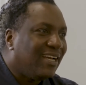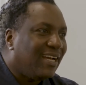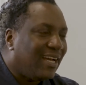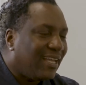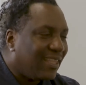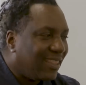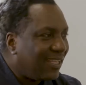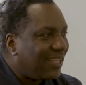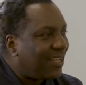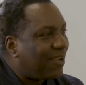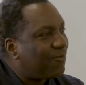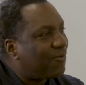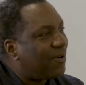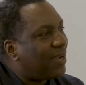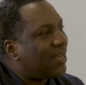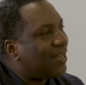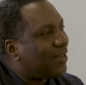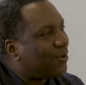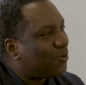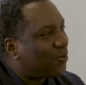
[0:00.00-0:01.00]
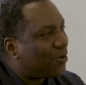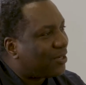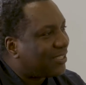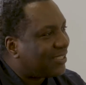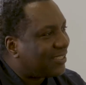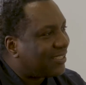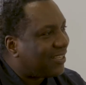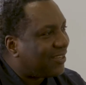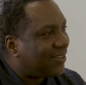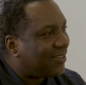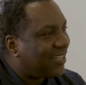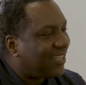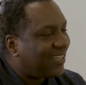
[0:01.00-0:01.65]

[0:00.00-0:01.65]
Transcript: I think I finally worked it out